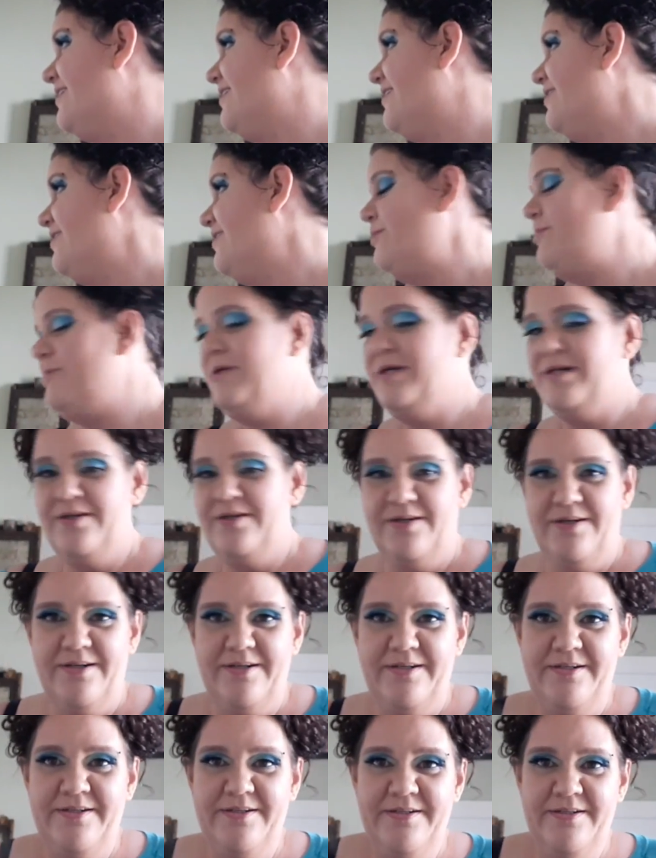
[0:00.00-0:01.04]
Oh my
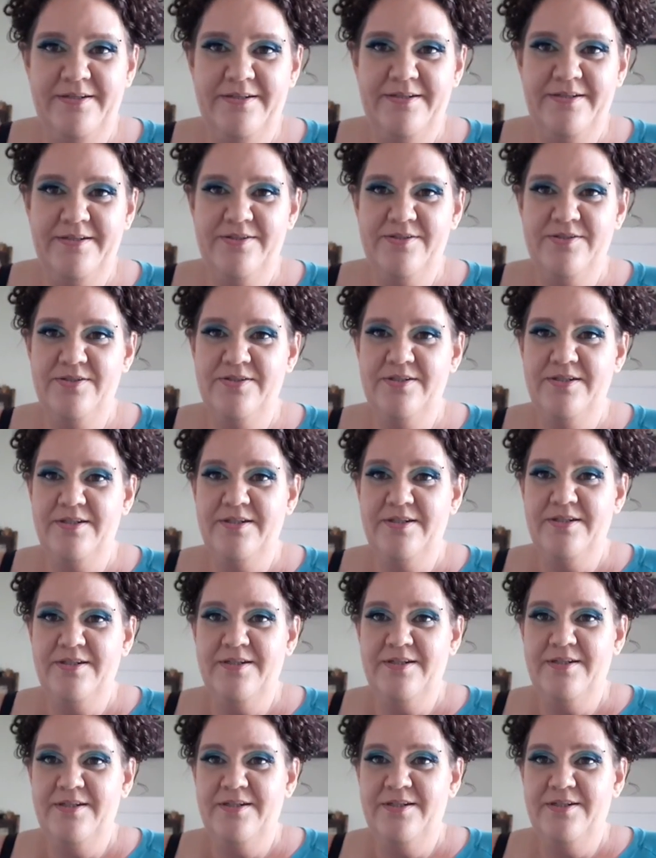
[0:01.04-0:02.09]
God.
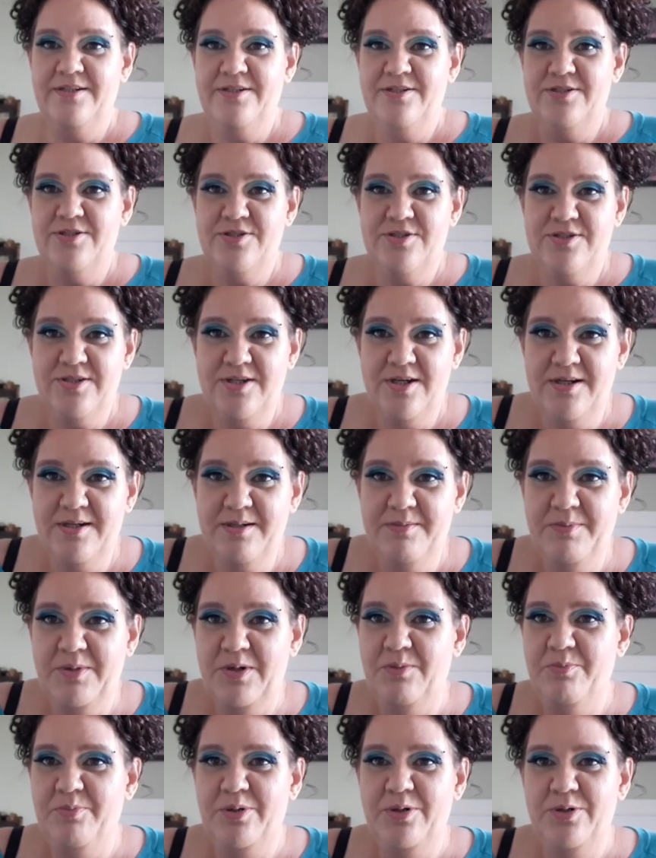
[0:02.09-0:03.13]
She's talking
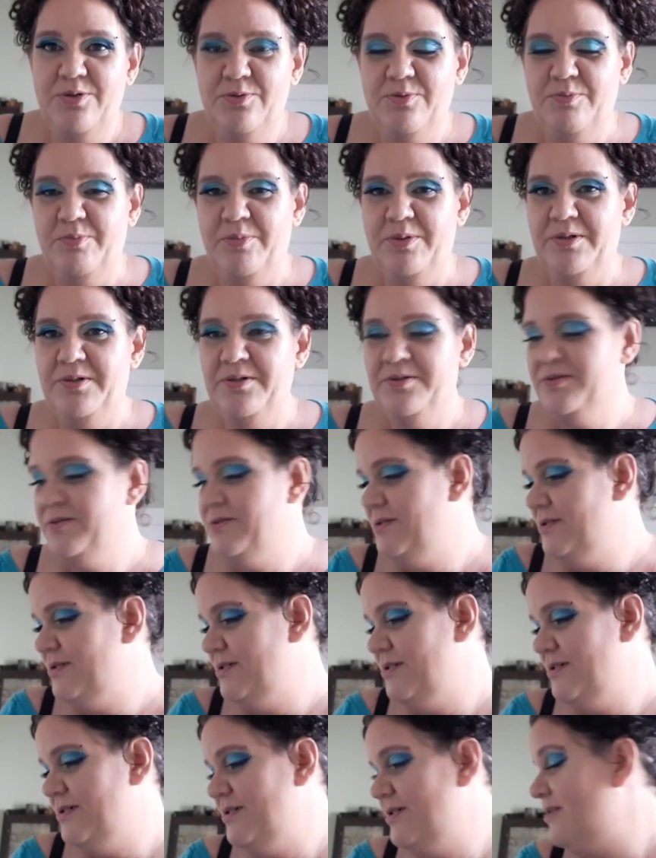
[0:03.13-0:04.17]
about poop.
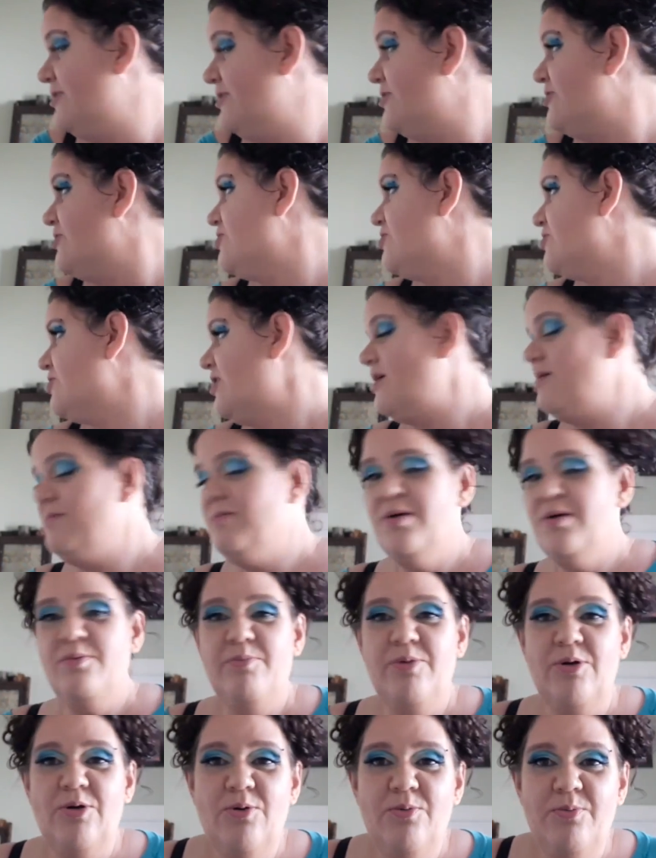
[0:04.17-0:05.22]
She's talking
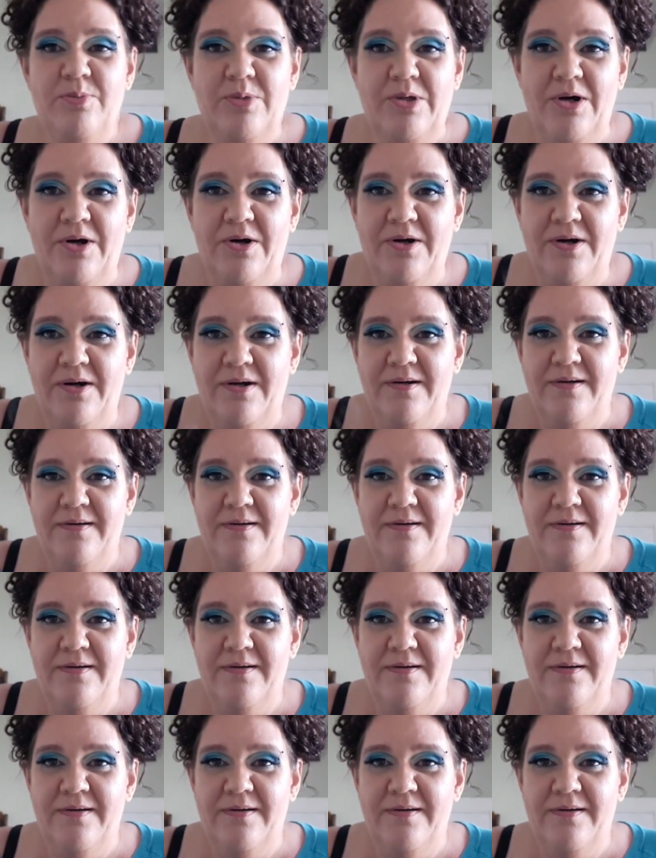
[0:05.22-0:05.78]
about poop, y'all.